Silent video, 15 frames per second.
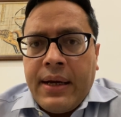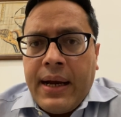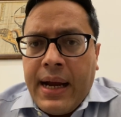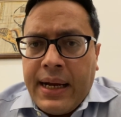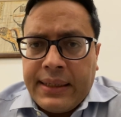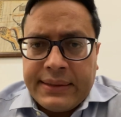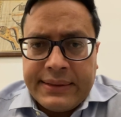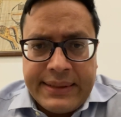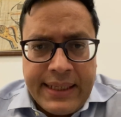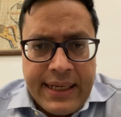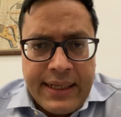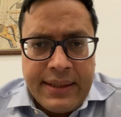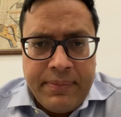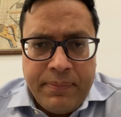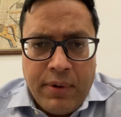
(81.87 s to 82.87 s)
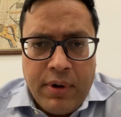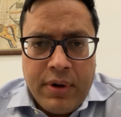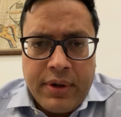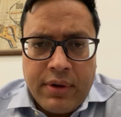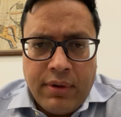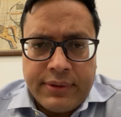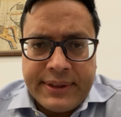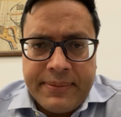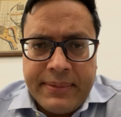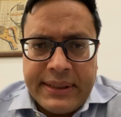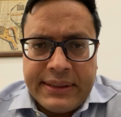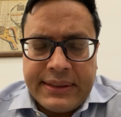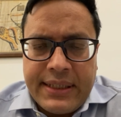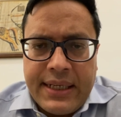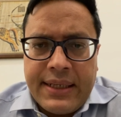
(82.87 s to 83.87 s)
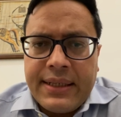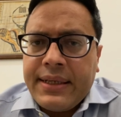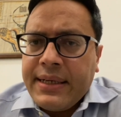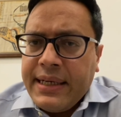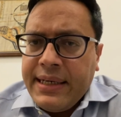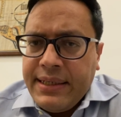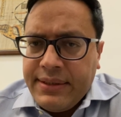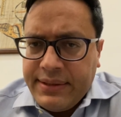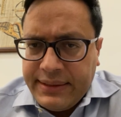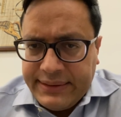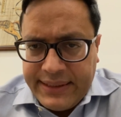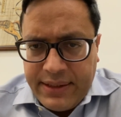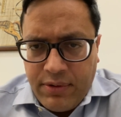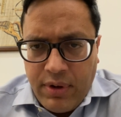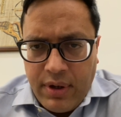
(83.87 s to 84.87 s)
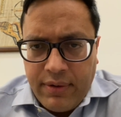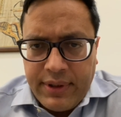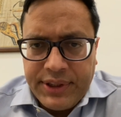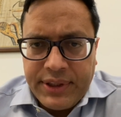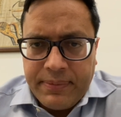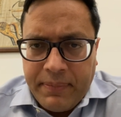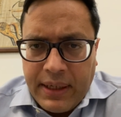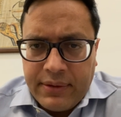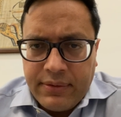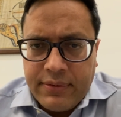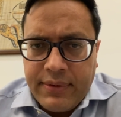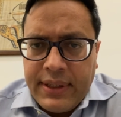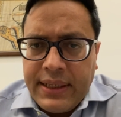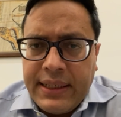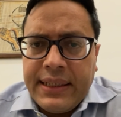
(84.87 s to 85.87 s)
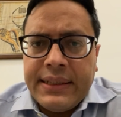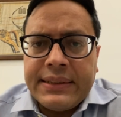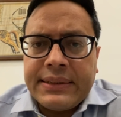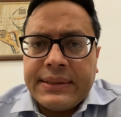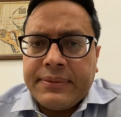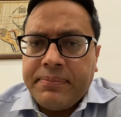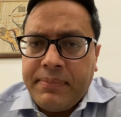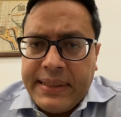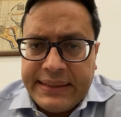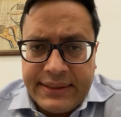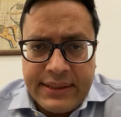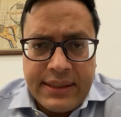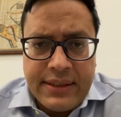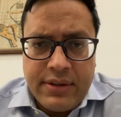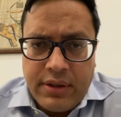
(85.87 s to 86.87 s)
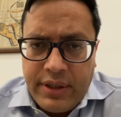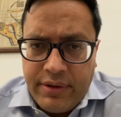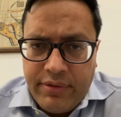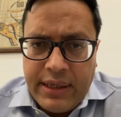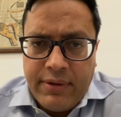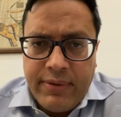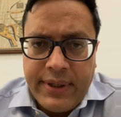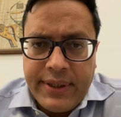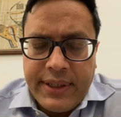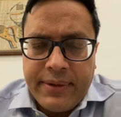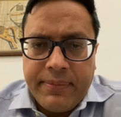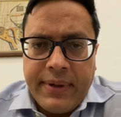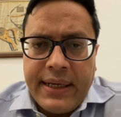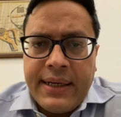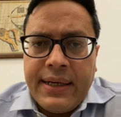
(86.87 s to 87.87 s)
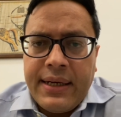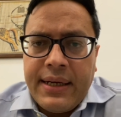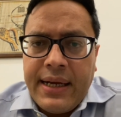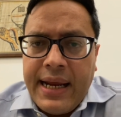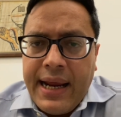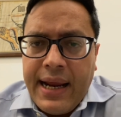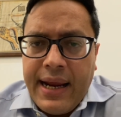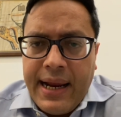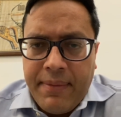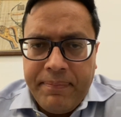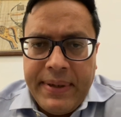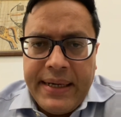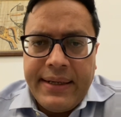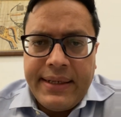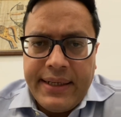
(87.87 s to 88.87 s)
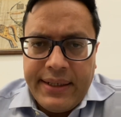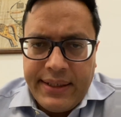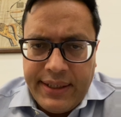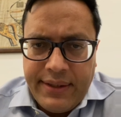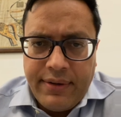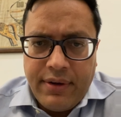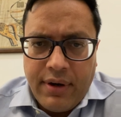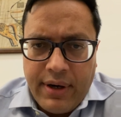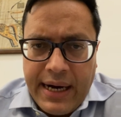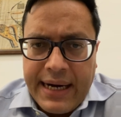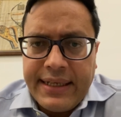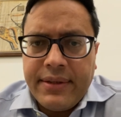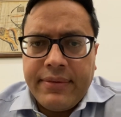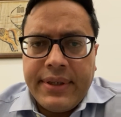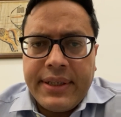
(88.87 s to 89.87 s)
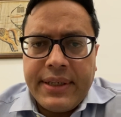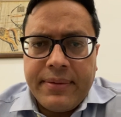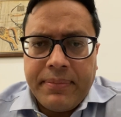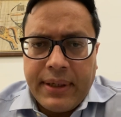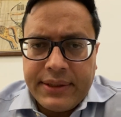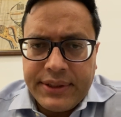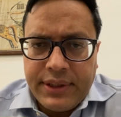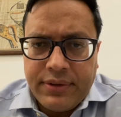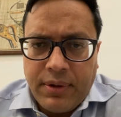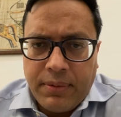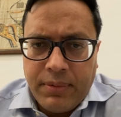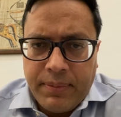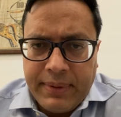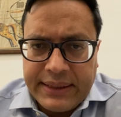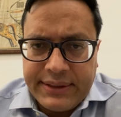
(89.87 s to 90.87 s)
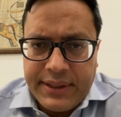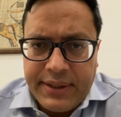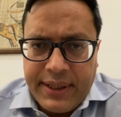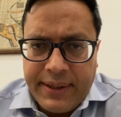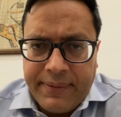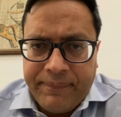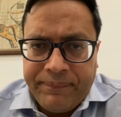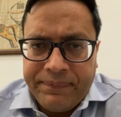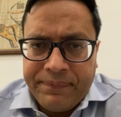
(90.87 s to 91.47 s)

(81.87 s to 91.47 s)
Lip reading: And second important concept is that intrinsic coagulation pathway is measured or evaluated by APTT or activated partial thromboplastin time.